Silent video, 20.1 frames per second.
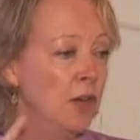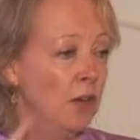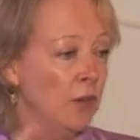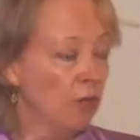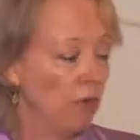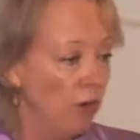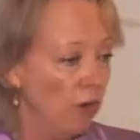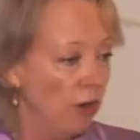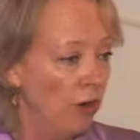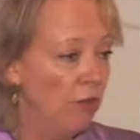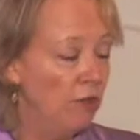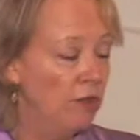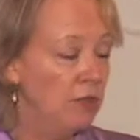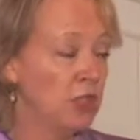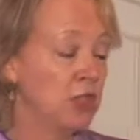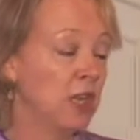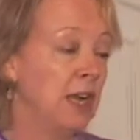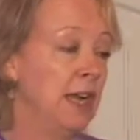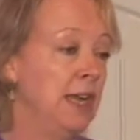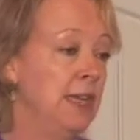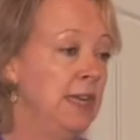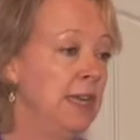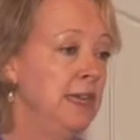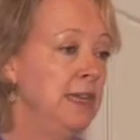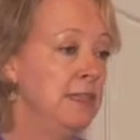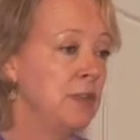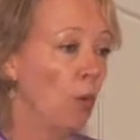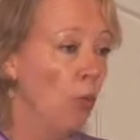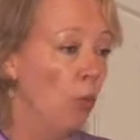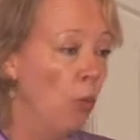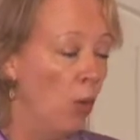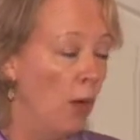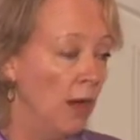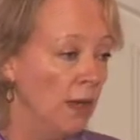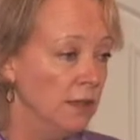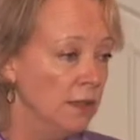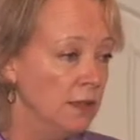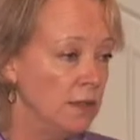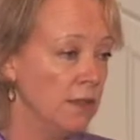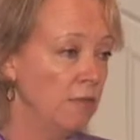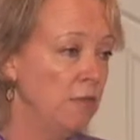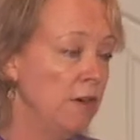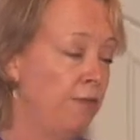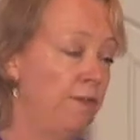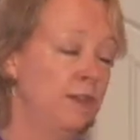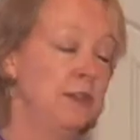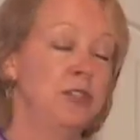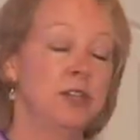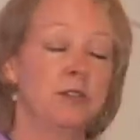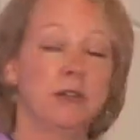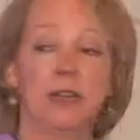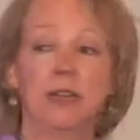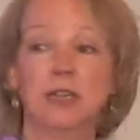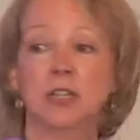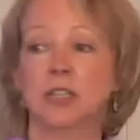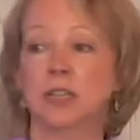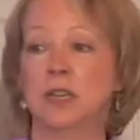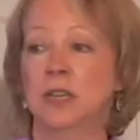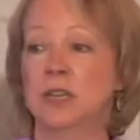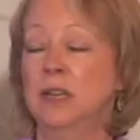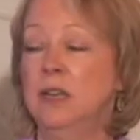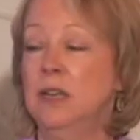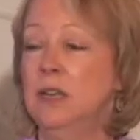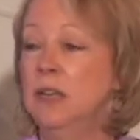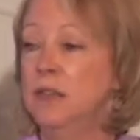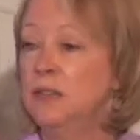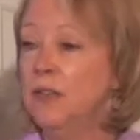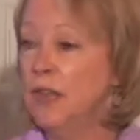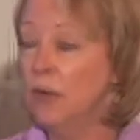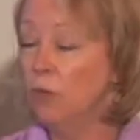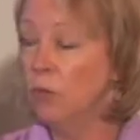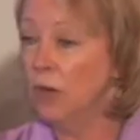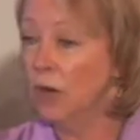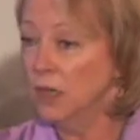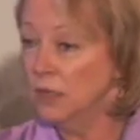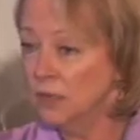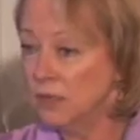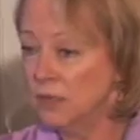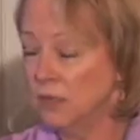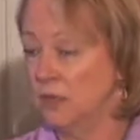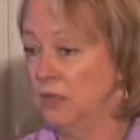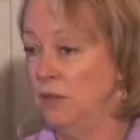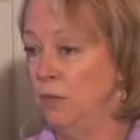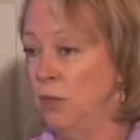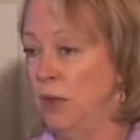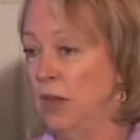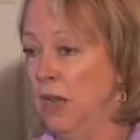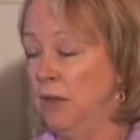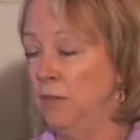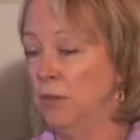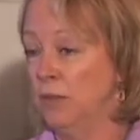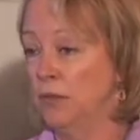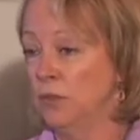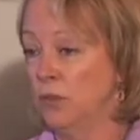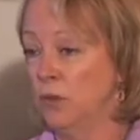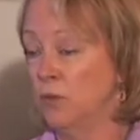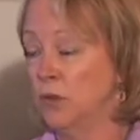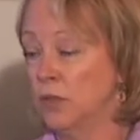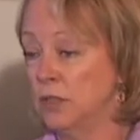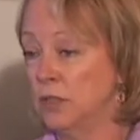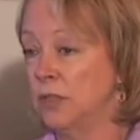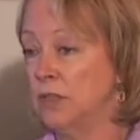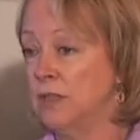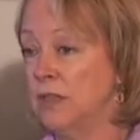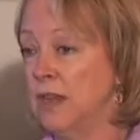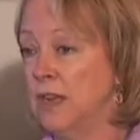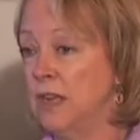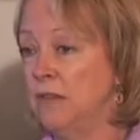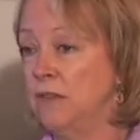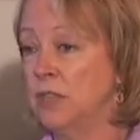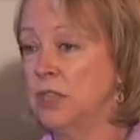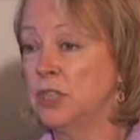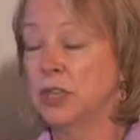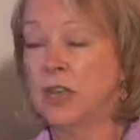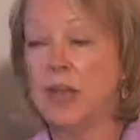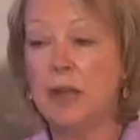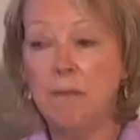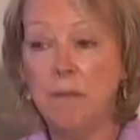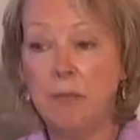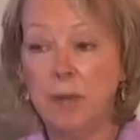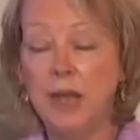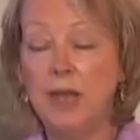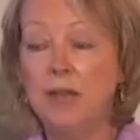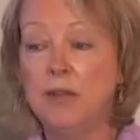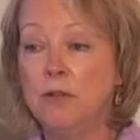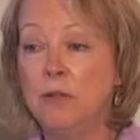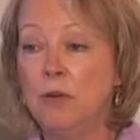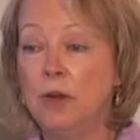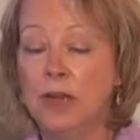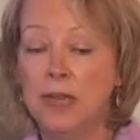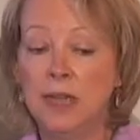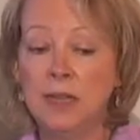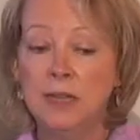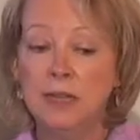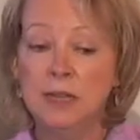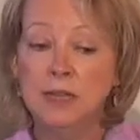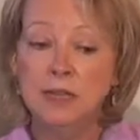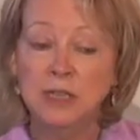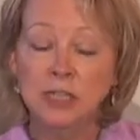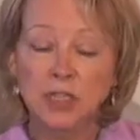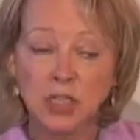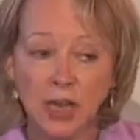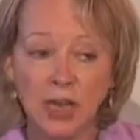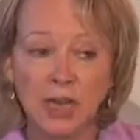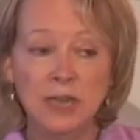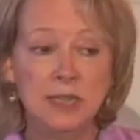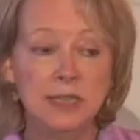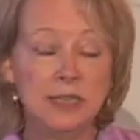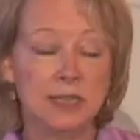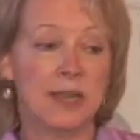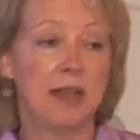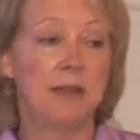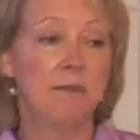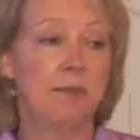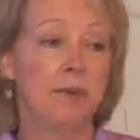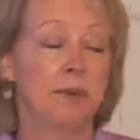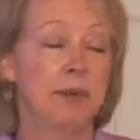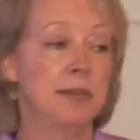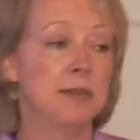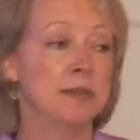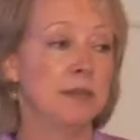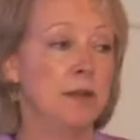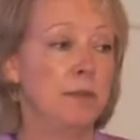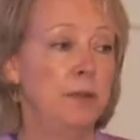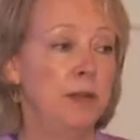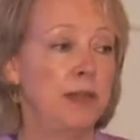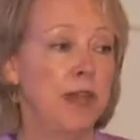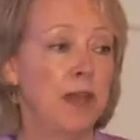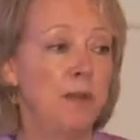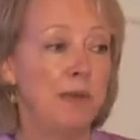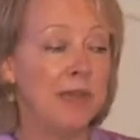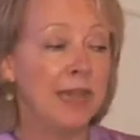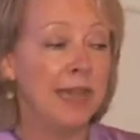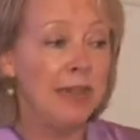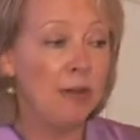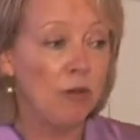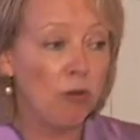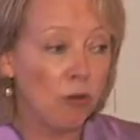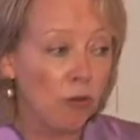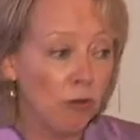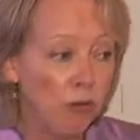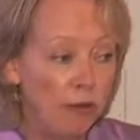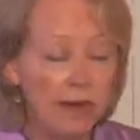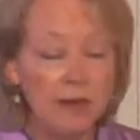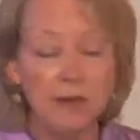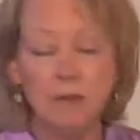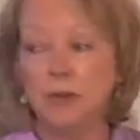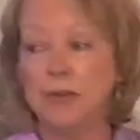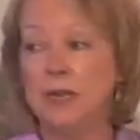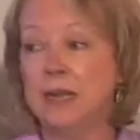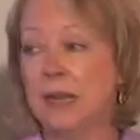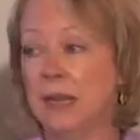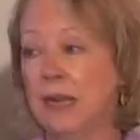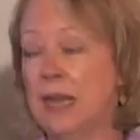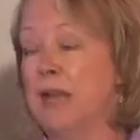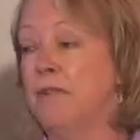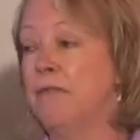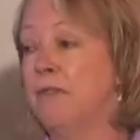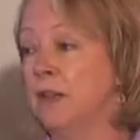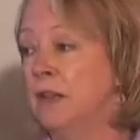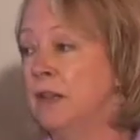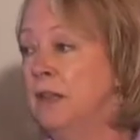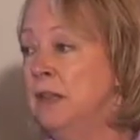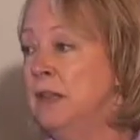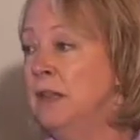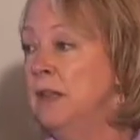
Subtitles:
Rural Chinese want refrigeration. They want to be able to watch the television. And by the way, Chinese companies are becoming incredibly clever